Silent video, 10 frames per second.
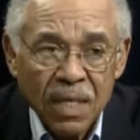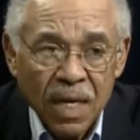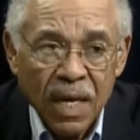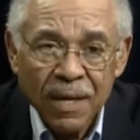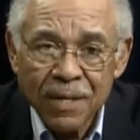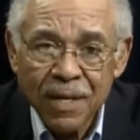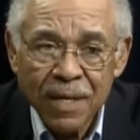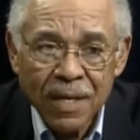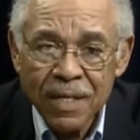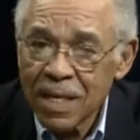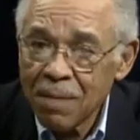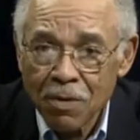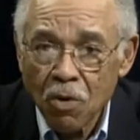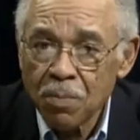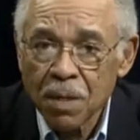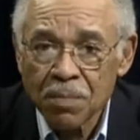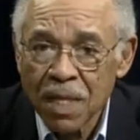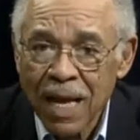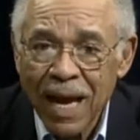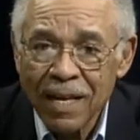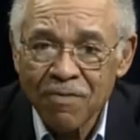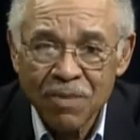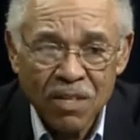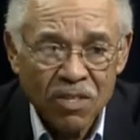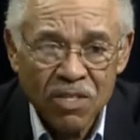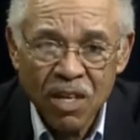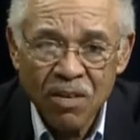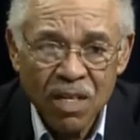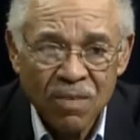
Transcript: And, uh, and then I'm going to open up the line if necessary.